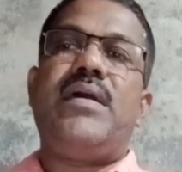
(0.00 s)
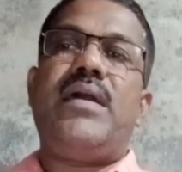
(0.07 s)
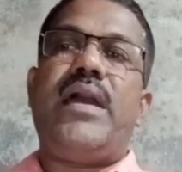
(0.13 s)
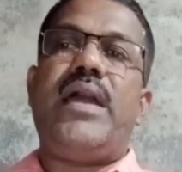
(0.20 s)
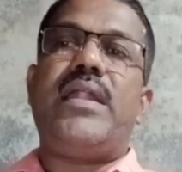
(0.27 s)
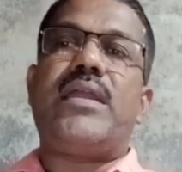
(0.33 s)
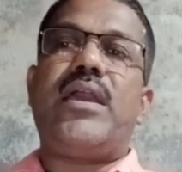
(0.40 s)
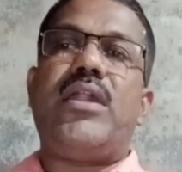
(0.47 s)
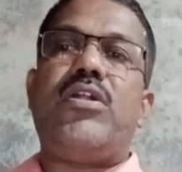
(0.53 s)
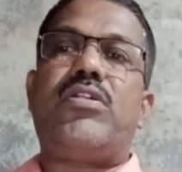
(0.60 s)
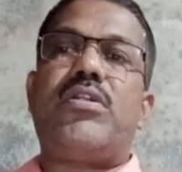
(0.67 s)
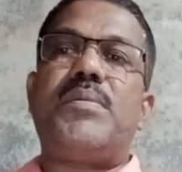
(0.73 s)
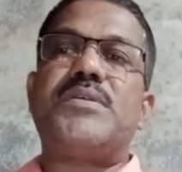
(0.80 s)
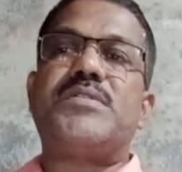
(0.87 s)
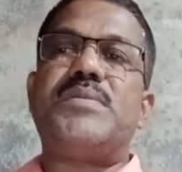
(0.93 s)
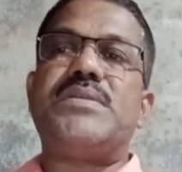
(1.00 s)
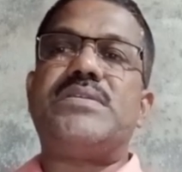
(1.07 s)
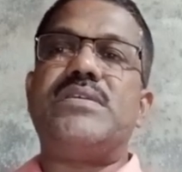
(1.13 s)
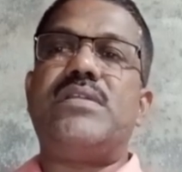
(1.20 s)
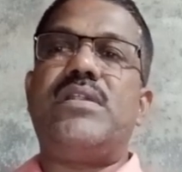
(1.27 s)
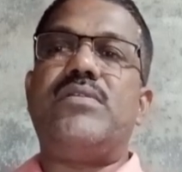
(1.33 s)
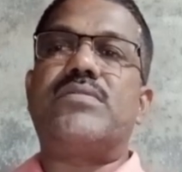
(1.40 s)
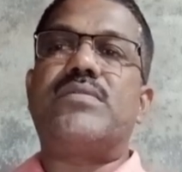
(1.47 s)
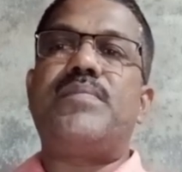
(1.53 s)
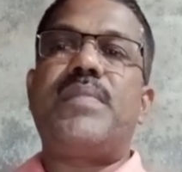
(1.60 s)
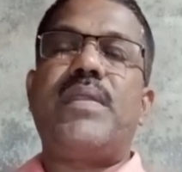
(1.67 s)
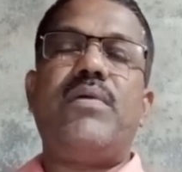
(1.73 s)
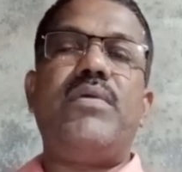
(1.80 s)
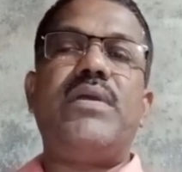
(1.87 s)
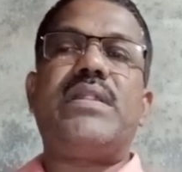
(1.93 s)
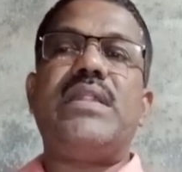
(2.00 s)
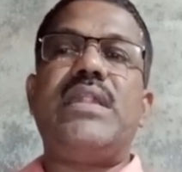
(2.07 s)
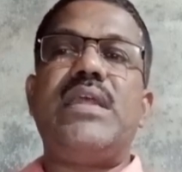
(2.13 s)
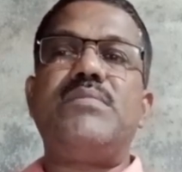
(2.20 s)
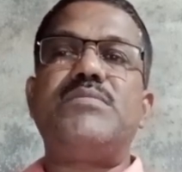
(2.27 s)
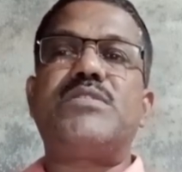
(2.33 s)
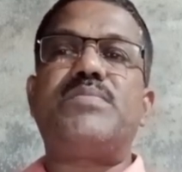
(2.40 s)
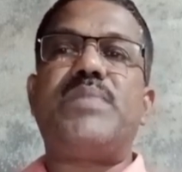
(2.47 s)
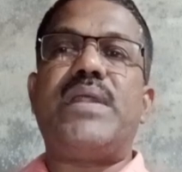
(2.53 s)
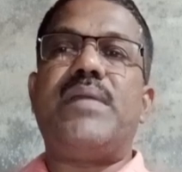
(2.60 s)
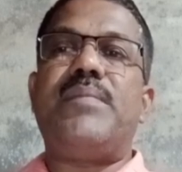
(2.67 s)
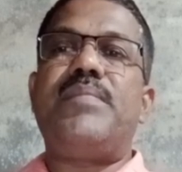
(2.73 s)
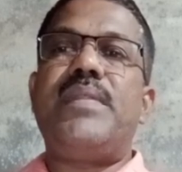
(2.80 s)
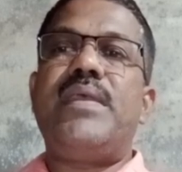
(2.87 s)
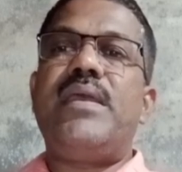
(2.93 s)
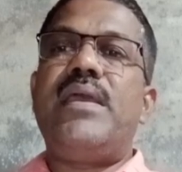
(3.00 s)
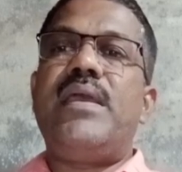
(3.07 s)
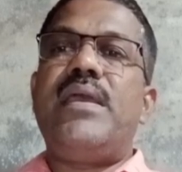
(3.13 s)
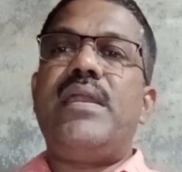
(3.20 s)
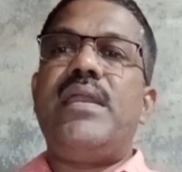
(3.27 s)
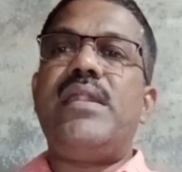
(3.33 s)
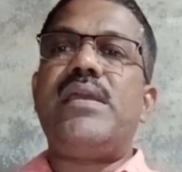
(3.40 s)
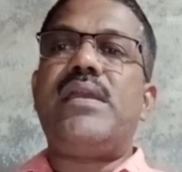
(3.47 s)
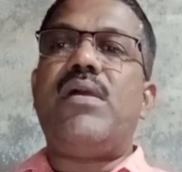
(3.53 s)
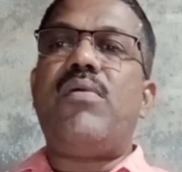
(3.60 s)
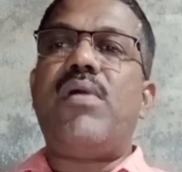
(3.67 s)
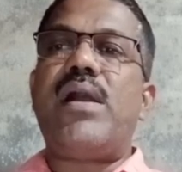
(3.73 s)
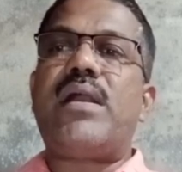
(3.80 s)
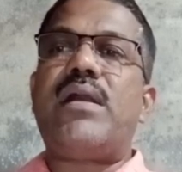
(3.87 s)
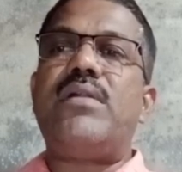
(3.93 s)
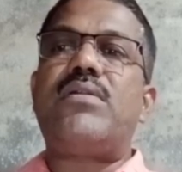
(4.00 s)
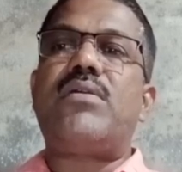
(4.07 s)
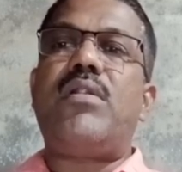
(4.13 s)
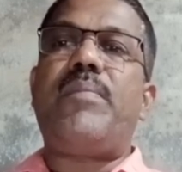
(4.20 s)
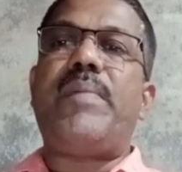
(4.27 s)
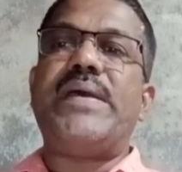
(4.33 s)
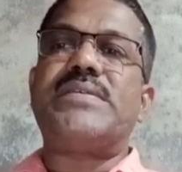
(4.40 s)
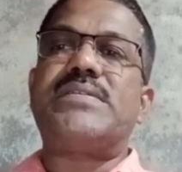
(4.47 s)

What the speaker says: and calotrophic species with neem spray. In Gawa control pest,